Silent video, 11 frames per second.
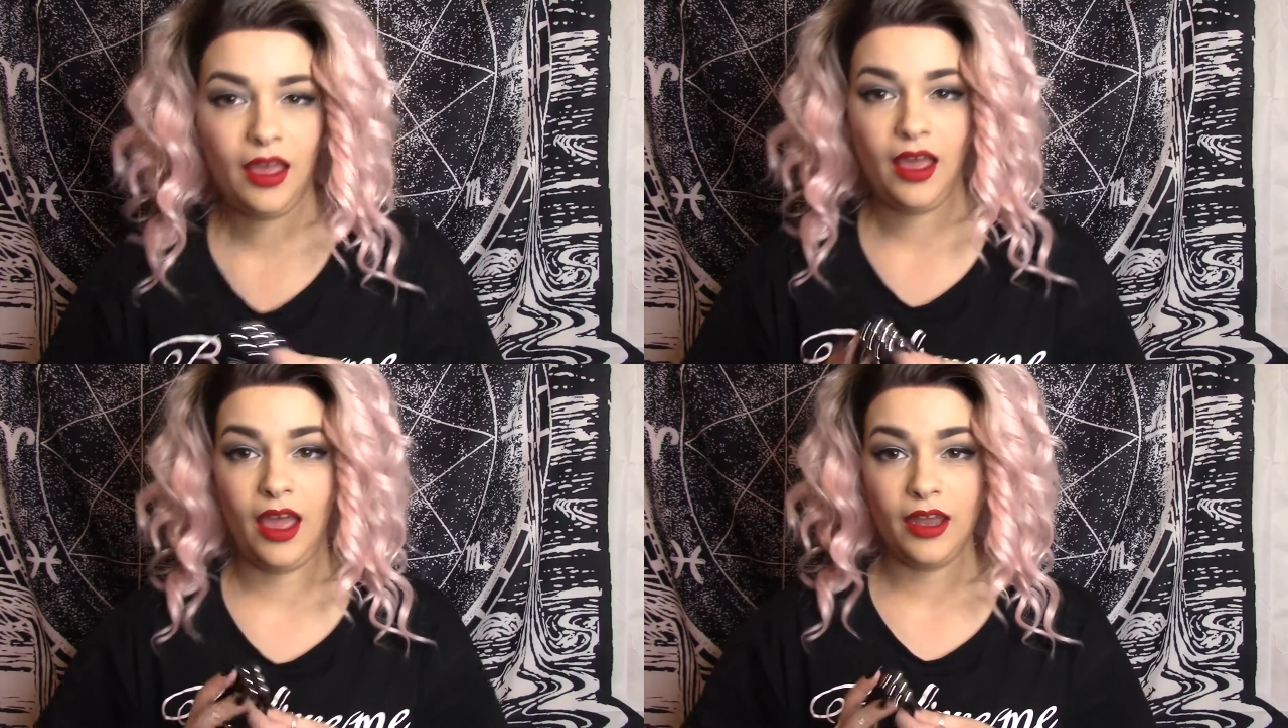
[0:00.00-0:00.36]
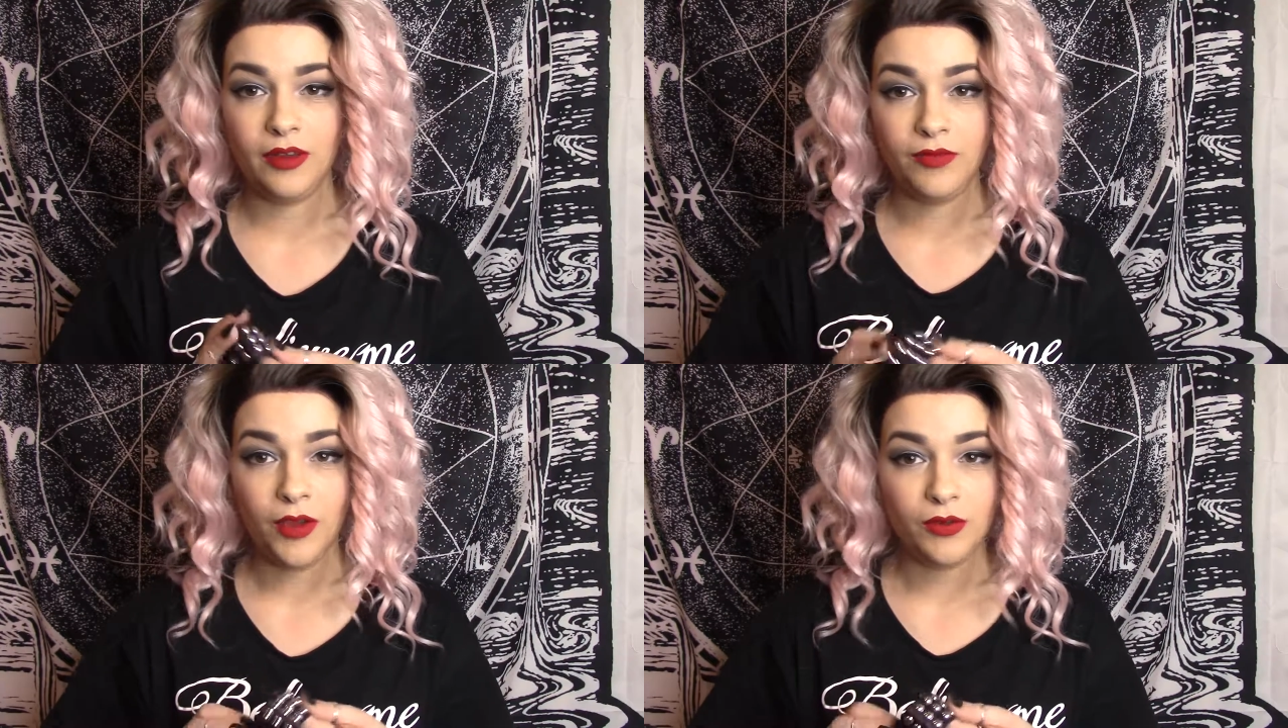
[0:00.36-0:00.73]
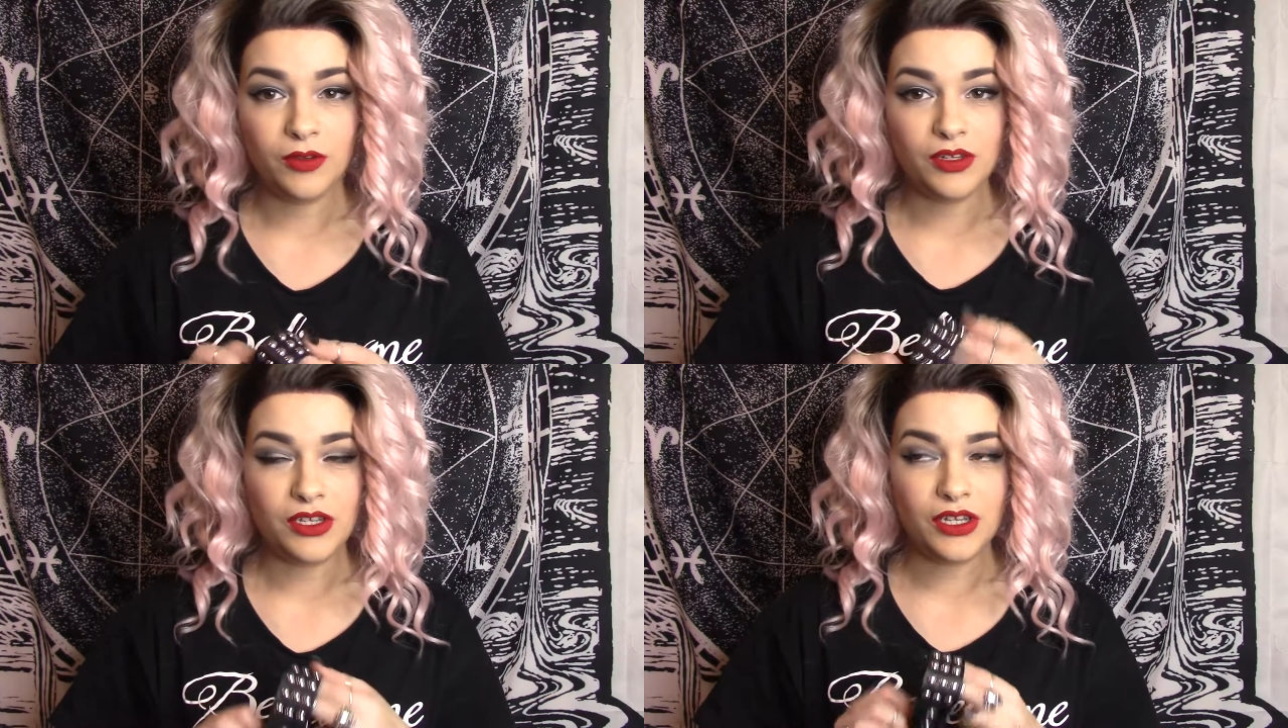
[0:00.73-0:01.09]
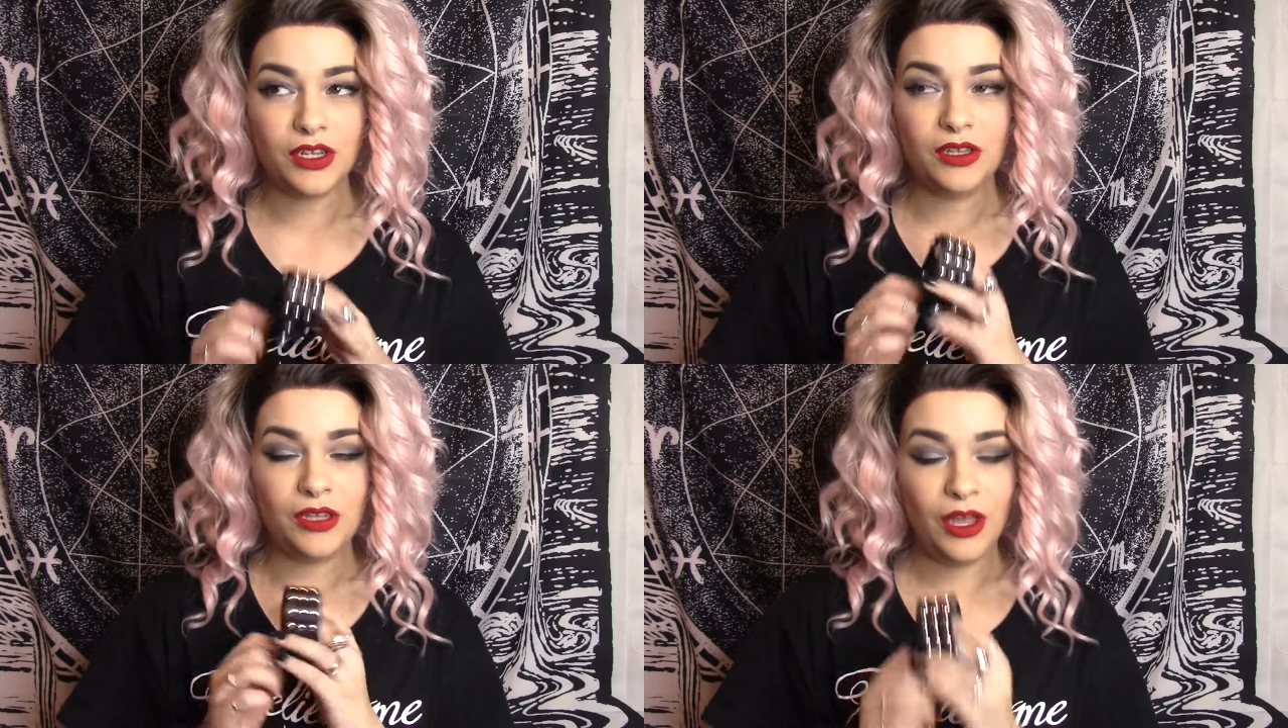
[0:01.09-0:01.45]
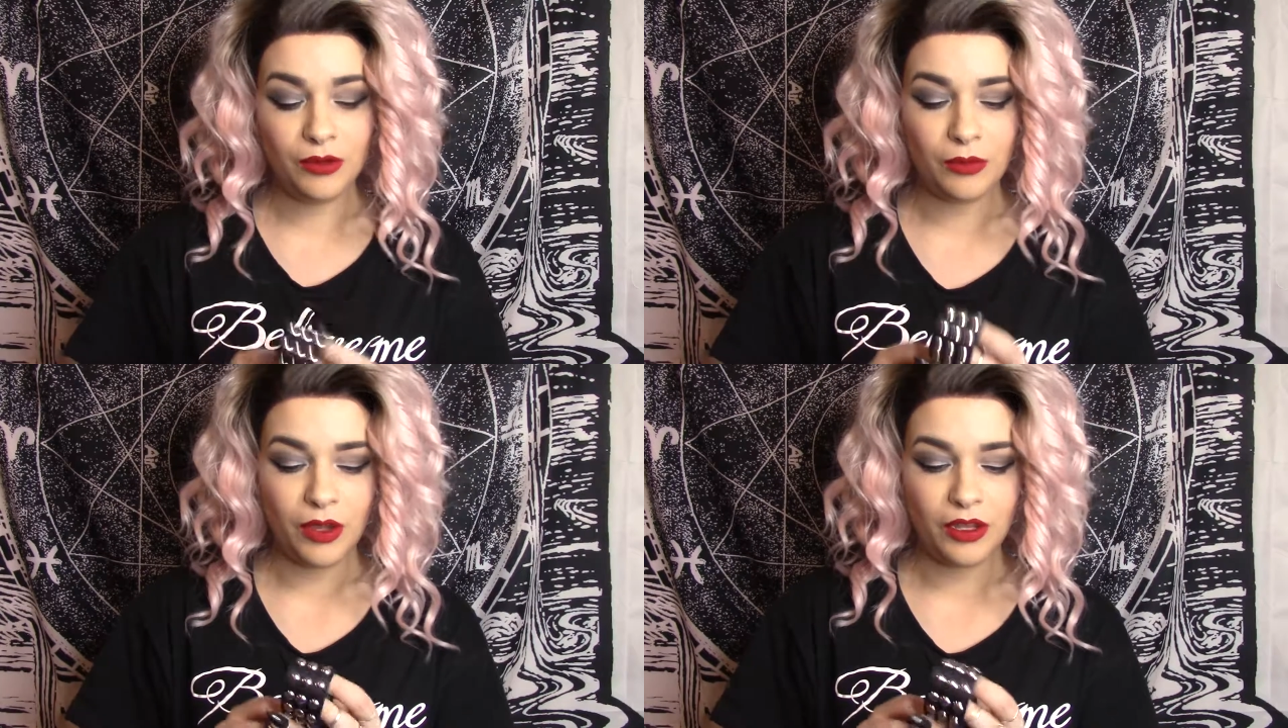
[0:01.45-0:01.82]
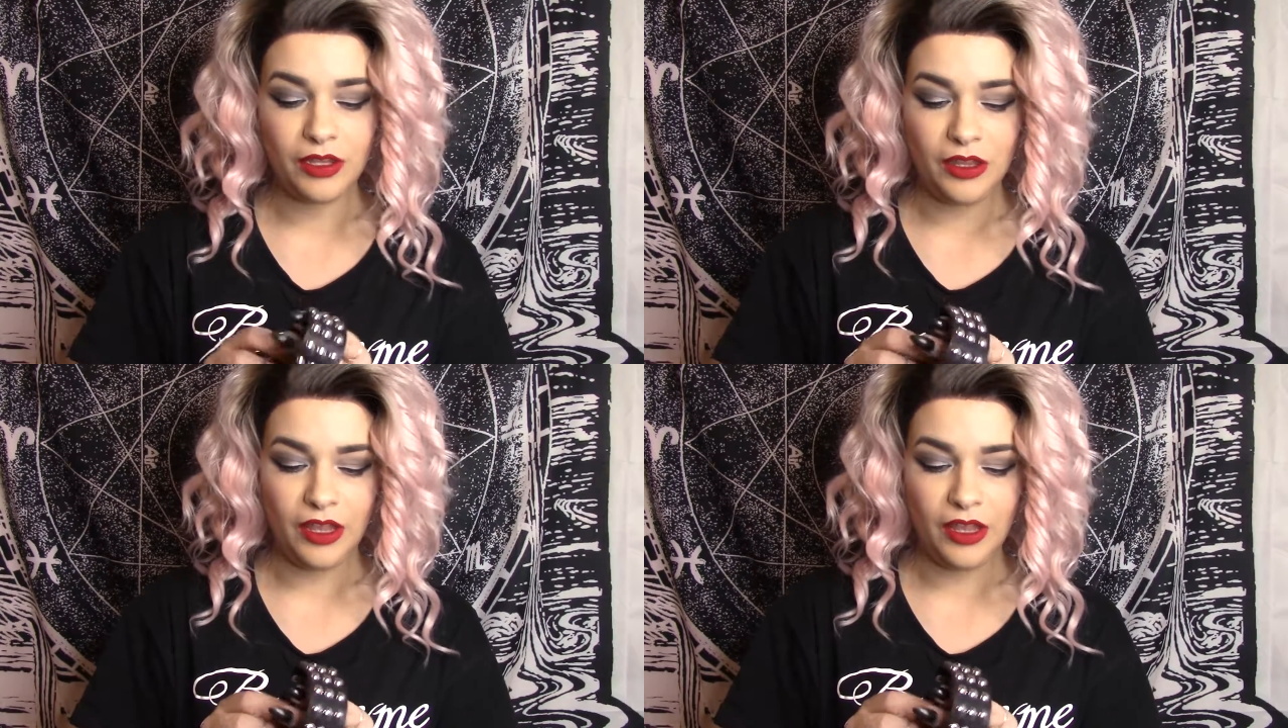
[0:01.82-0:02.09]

And I found the other one